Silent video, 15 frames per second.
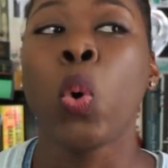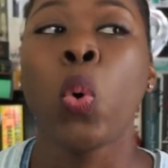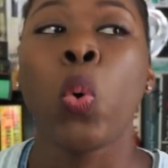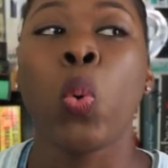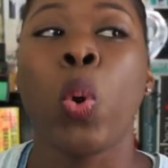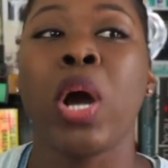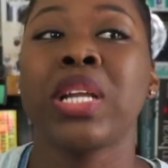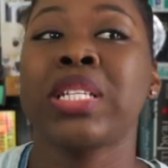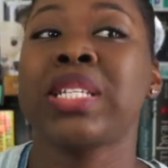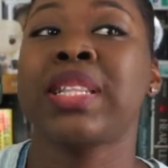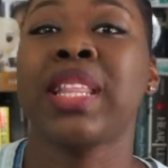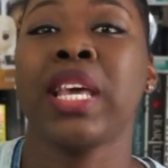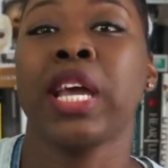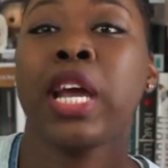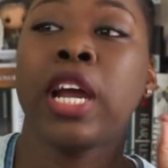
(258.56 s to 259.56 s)
what's
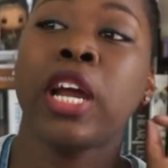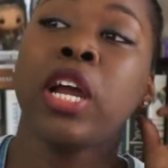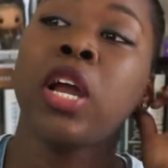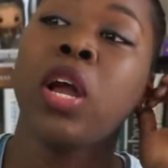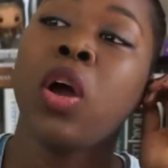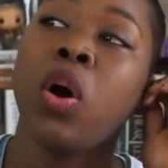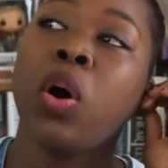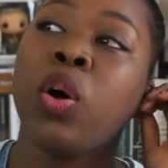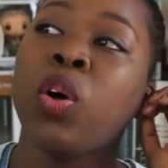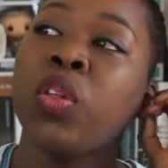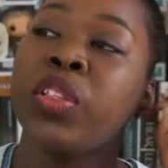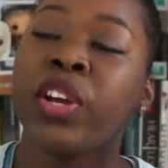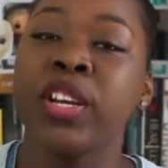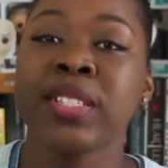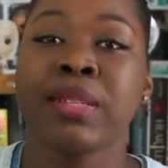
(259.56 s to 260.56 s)
there. Oh,
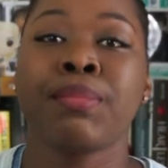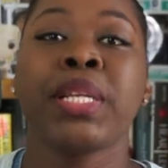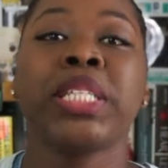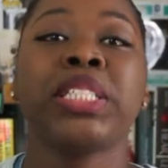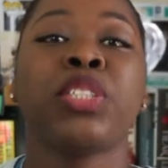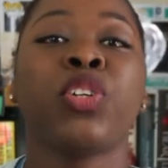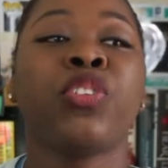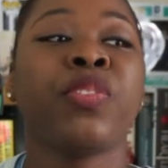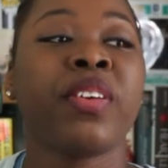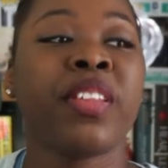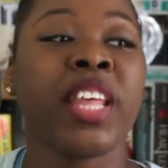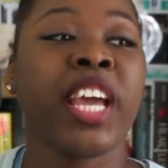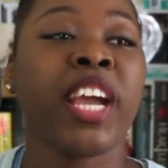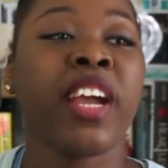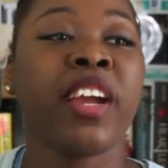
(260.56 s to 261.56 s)
there's a building over
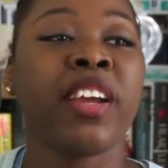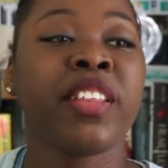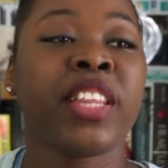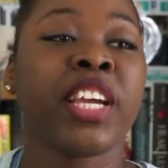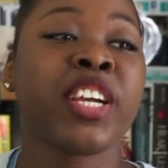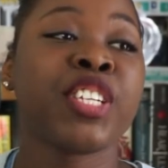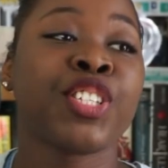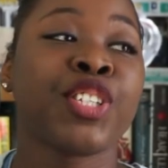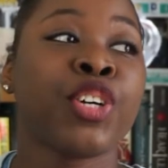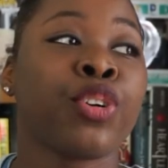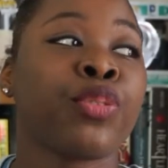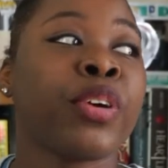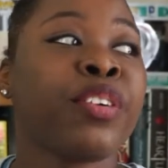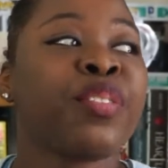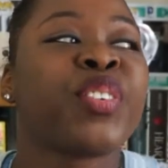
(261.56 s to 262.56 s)
there, there's a
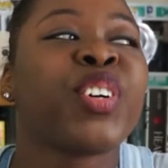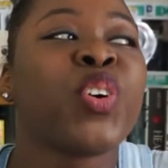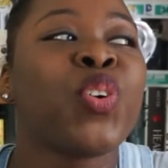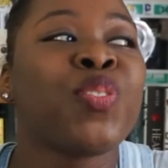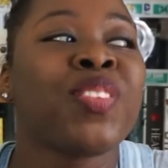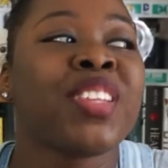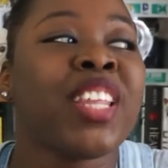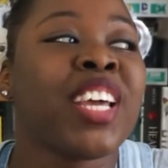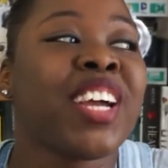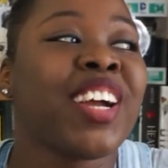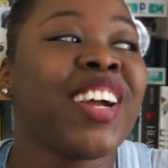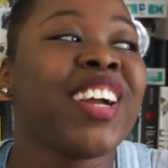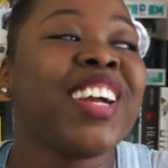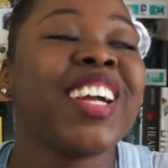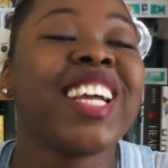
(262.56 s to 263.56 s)
river over
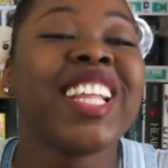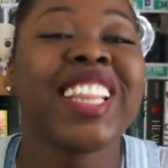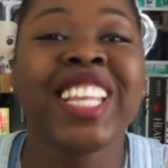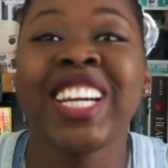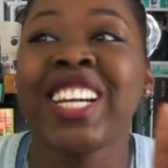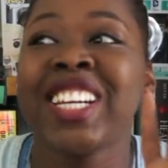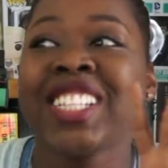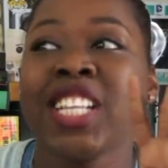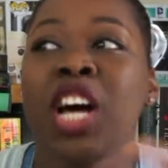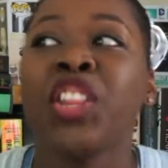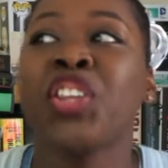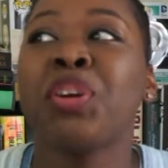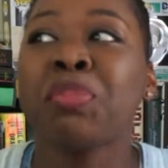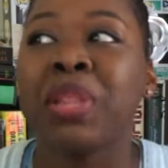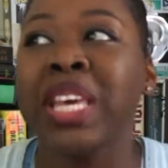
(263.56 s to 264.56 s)
there, there's
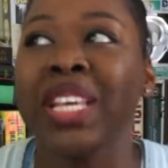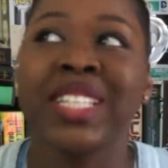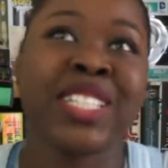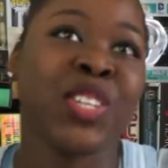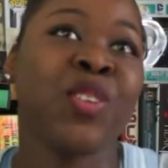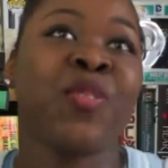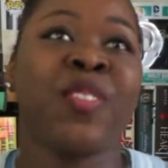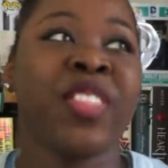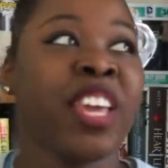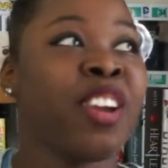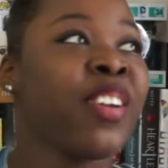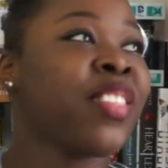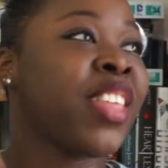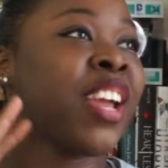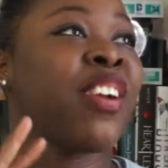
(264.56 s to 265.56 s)
other places over there
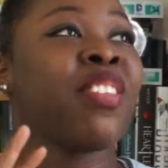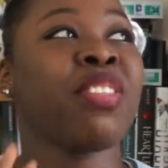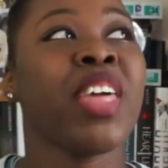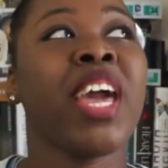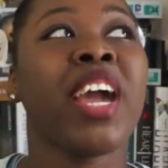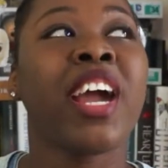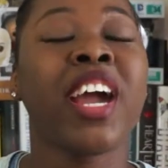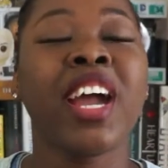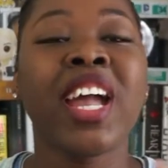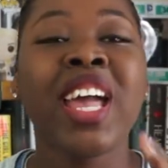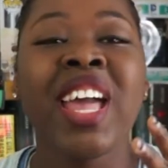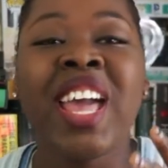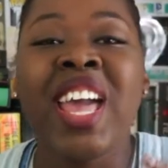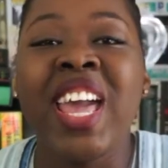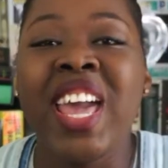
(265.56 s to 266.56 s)
and there and there.
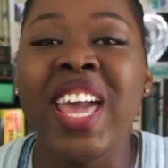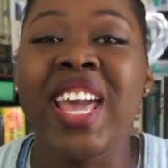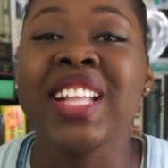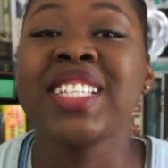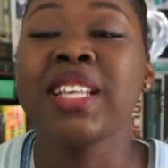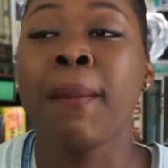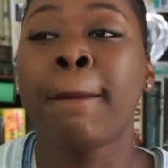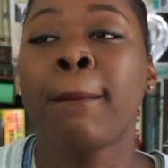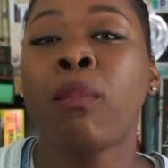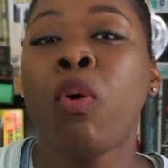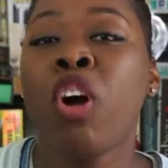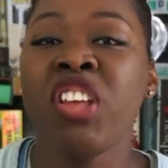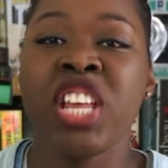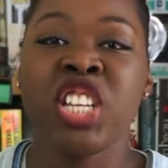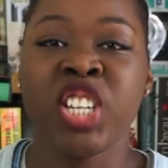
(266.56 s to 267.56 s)
It's
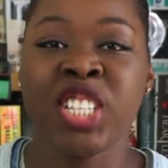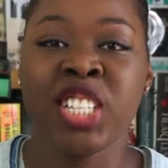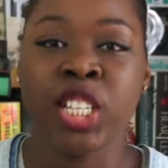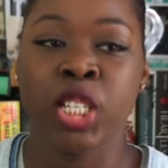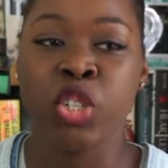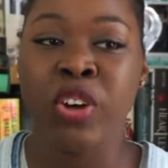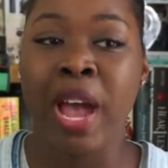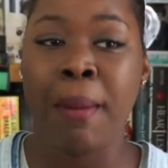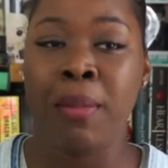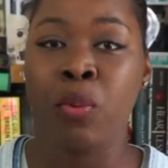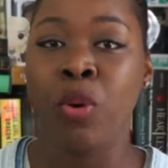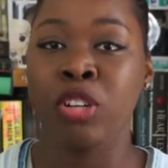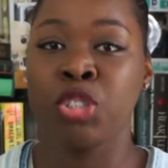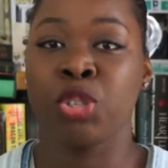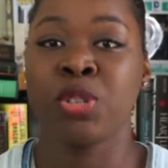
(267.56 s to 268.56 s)
more than just describing
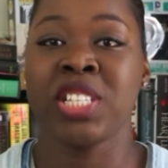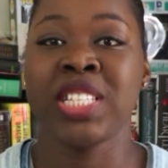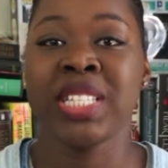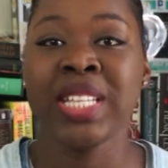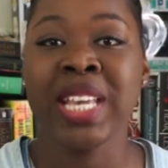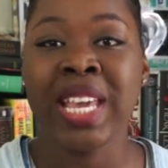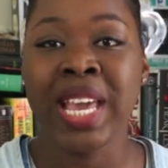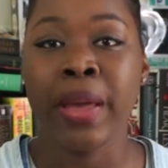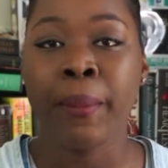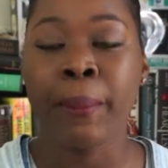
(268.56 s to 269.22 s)
what you see,